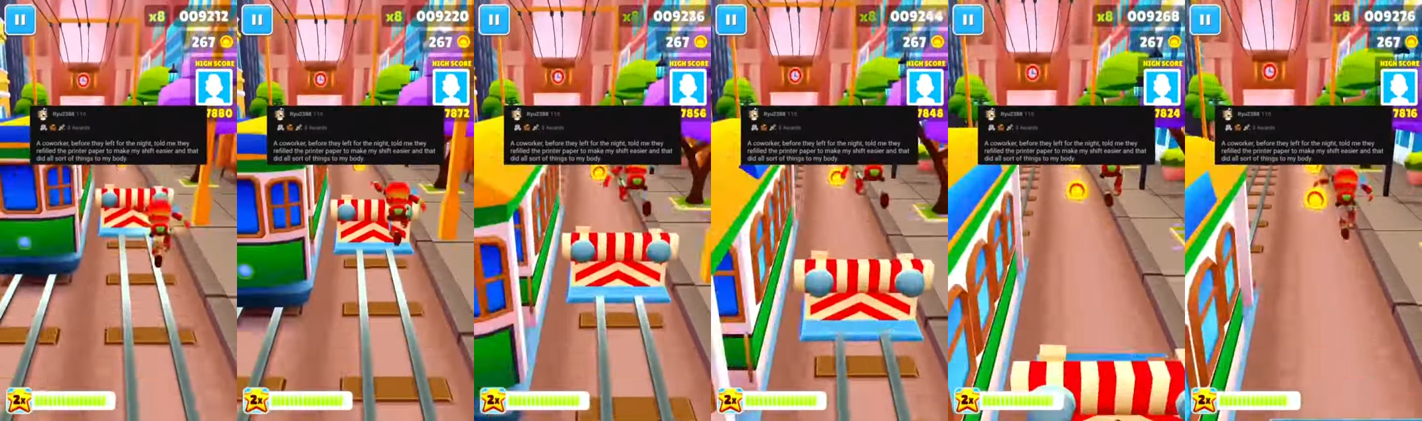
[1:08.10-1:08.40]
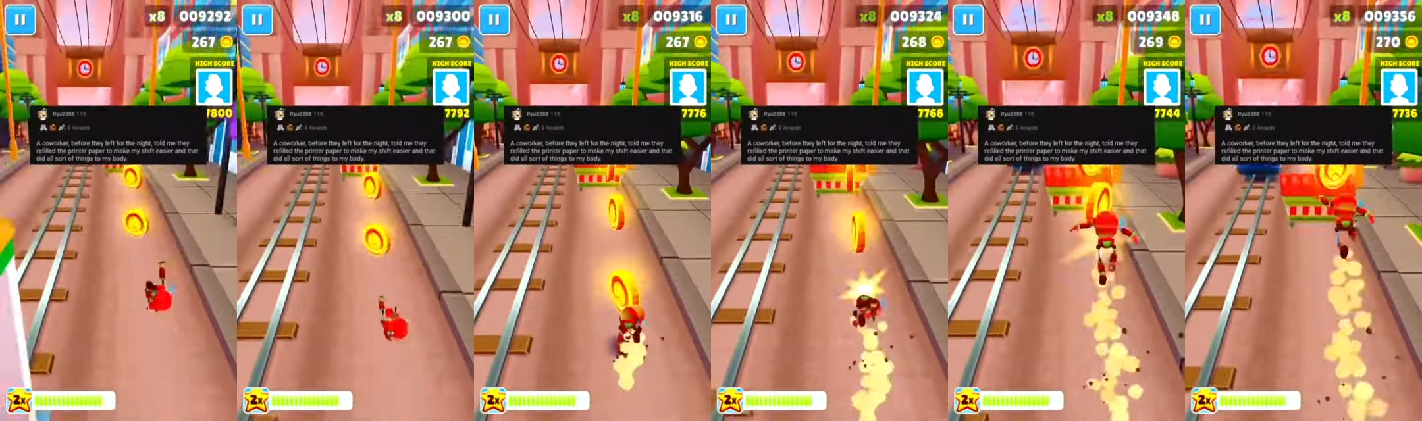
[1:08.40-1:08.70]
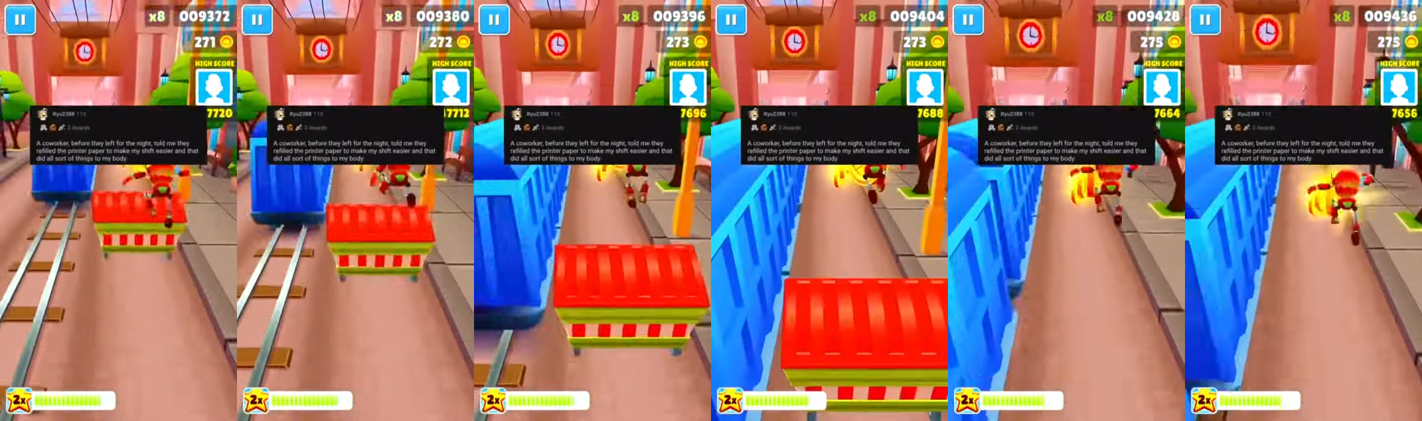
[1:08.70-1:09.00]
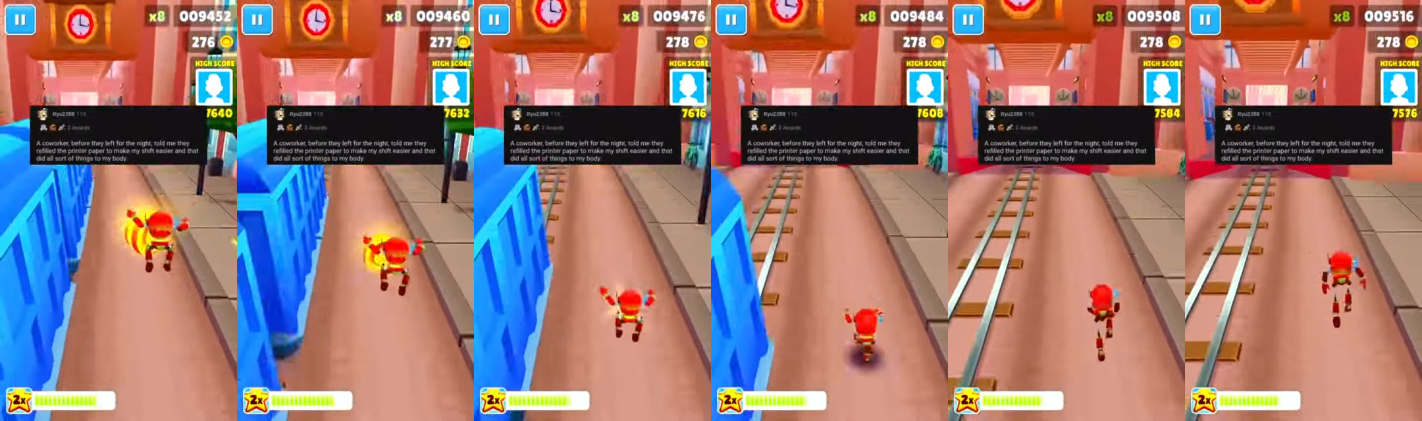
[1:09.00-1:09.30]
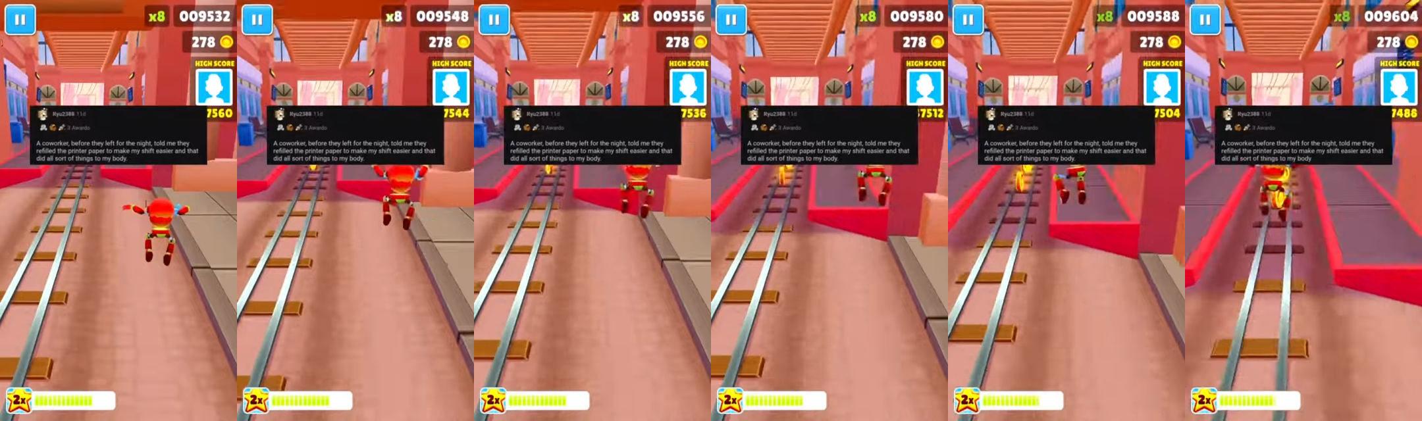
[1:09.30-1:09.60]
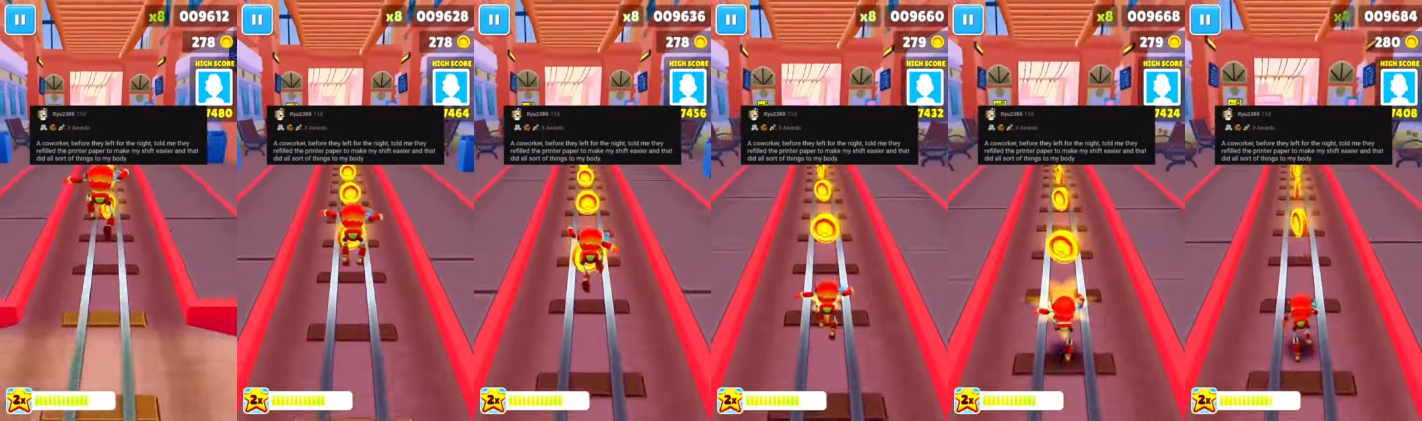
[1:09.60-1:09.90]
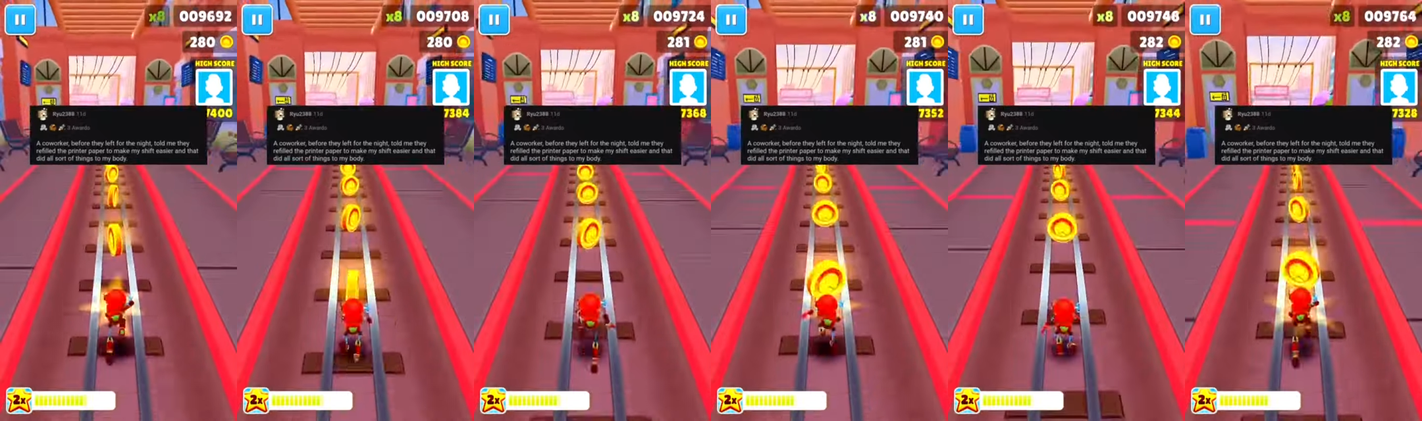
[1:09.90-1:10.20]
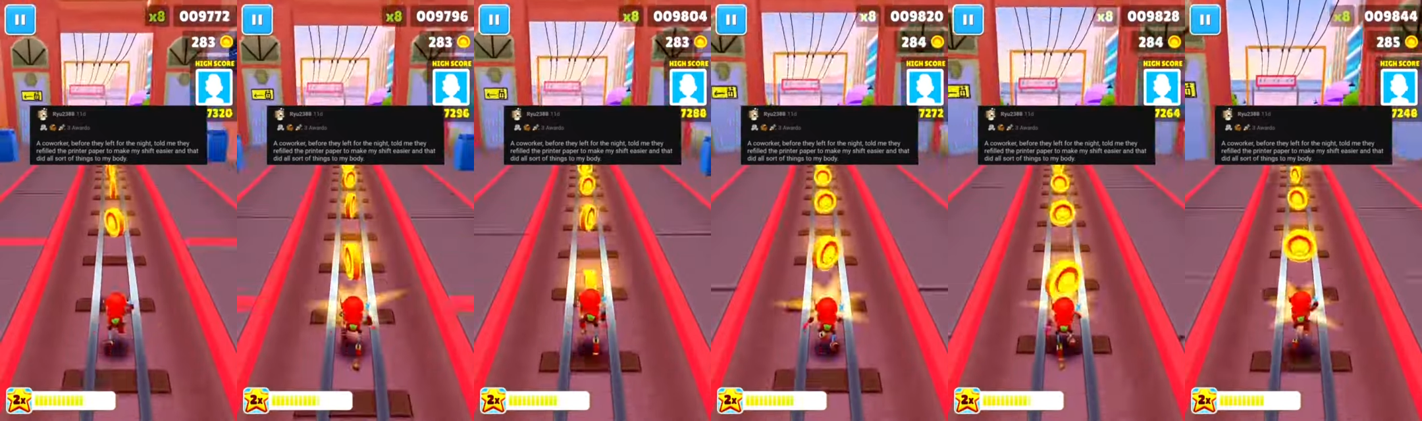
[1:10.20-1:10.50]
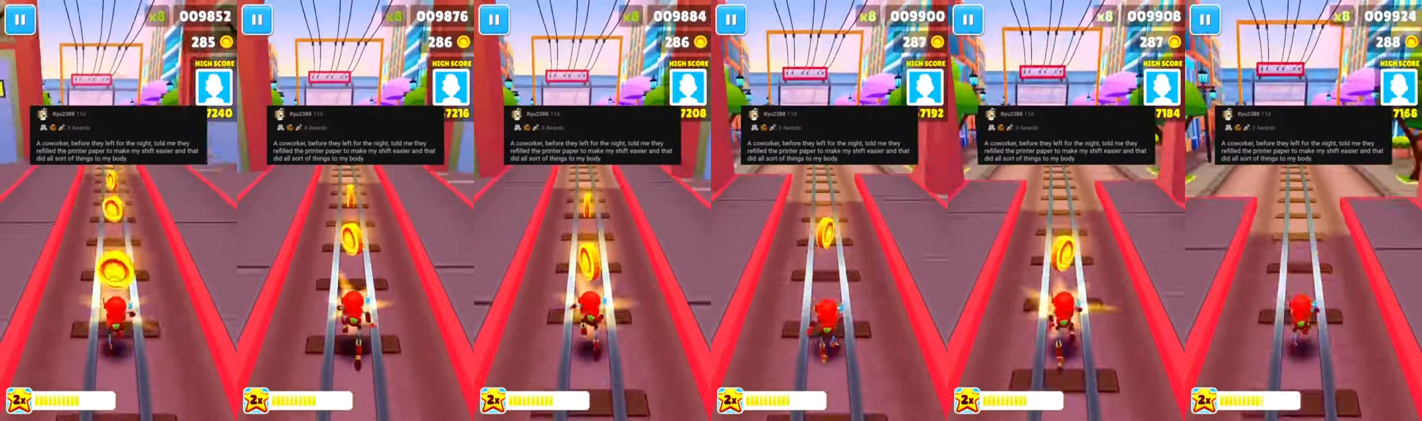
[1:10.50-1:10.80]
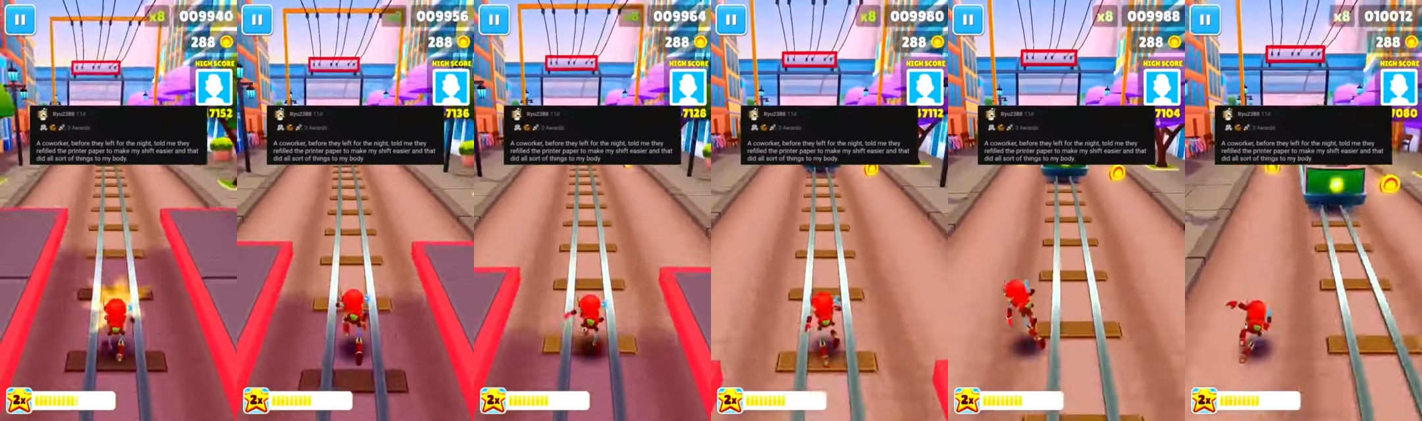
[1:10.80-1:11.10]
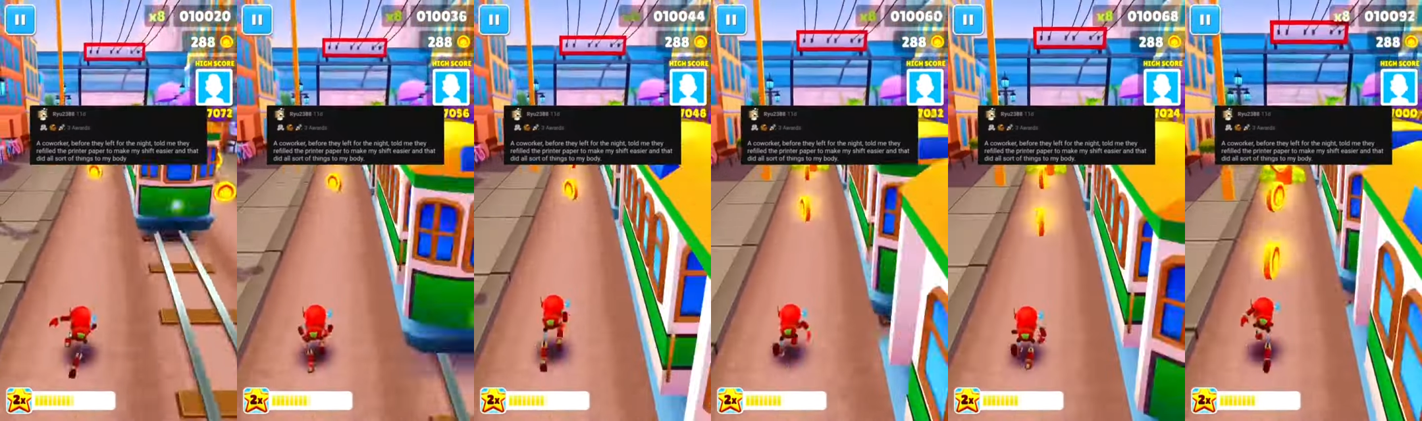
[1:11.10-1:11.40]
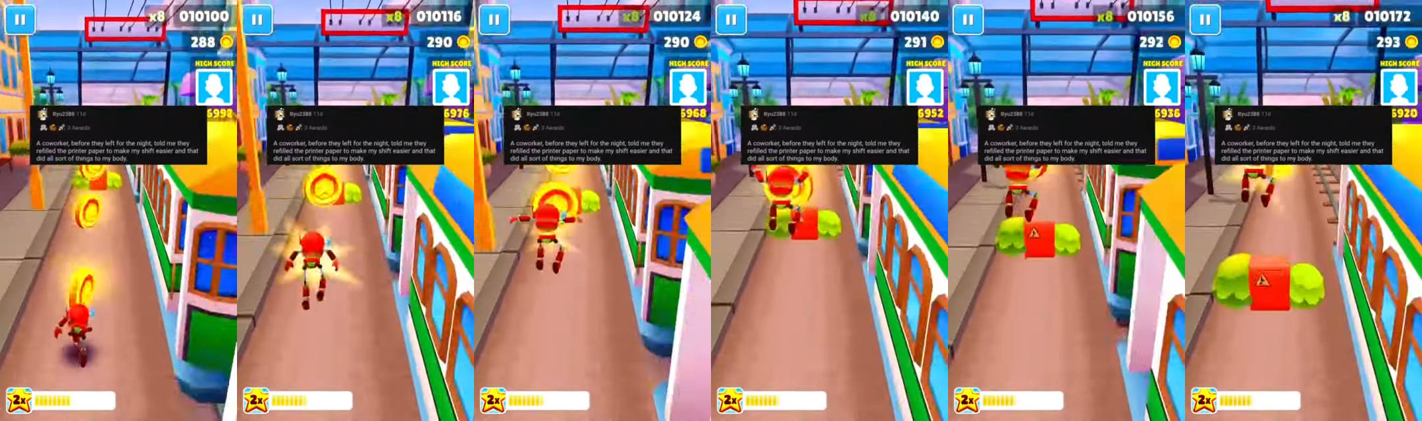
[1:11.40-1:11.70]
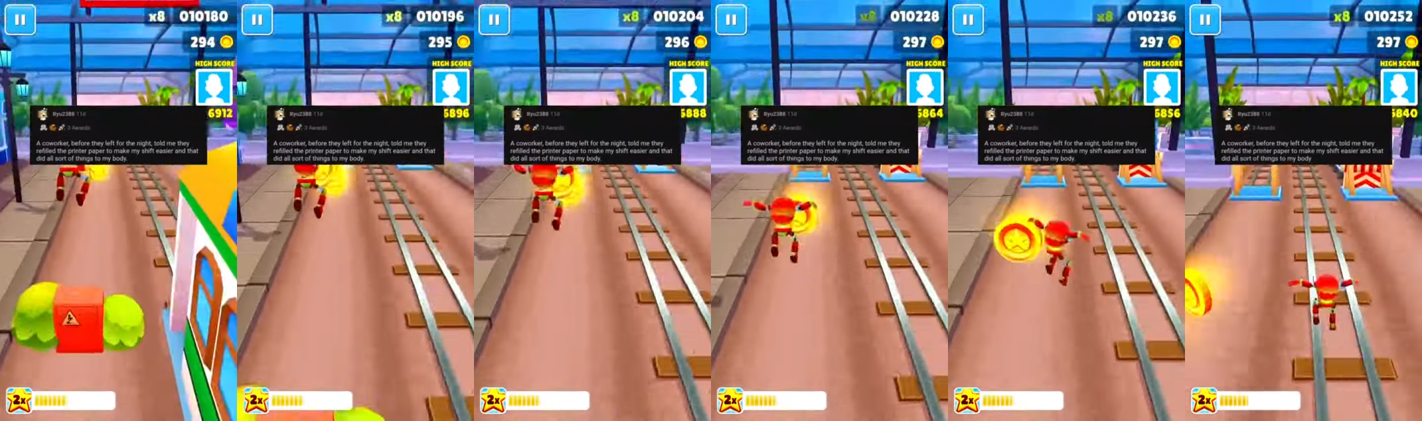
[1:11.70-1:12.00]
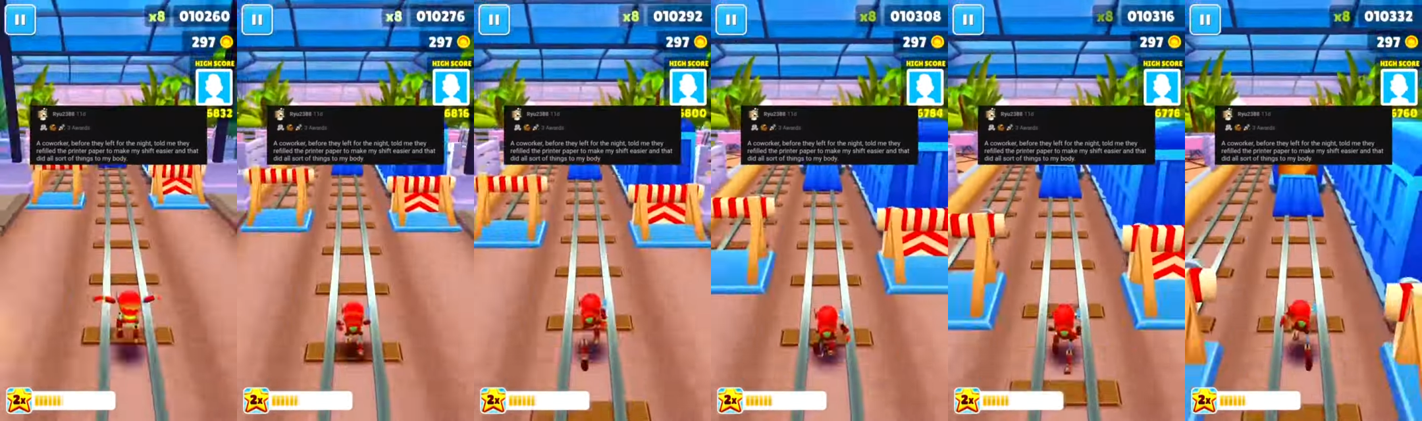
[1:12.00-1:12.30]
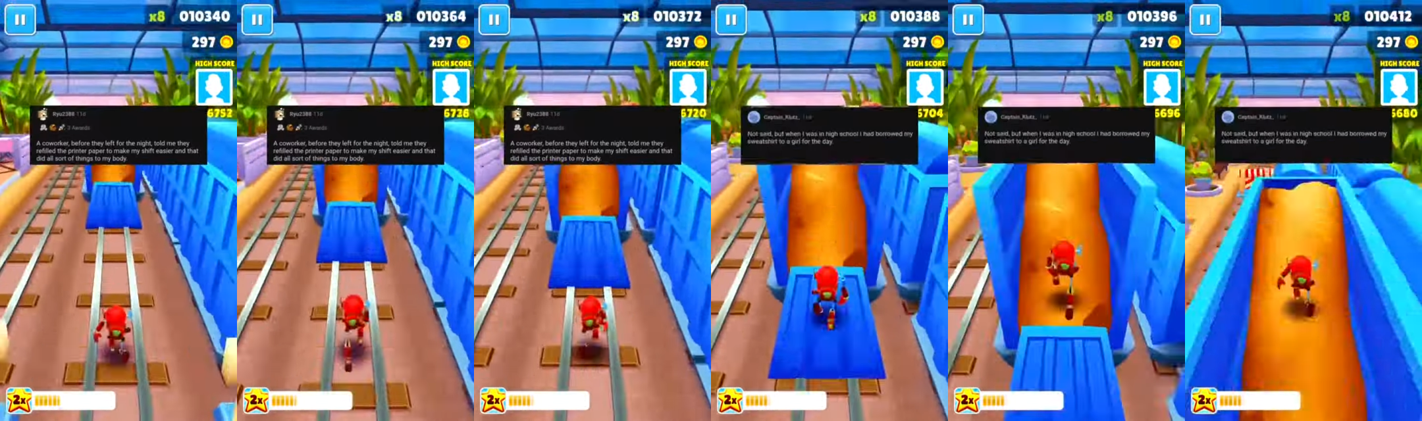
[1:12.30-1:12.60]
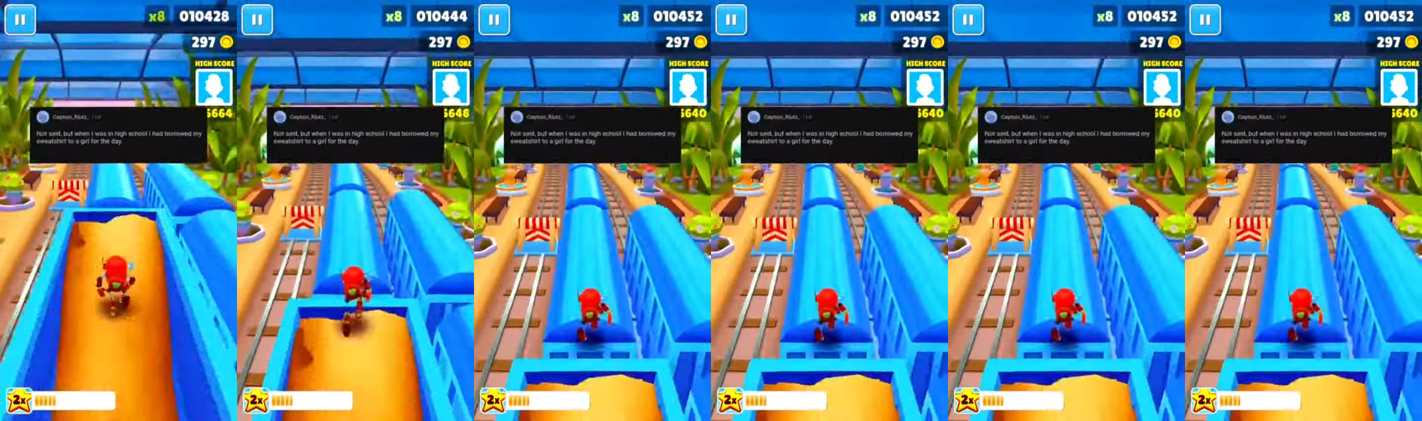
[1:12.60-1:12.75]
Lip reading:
(no speaker visible)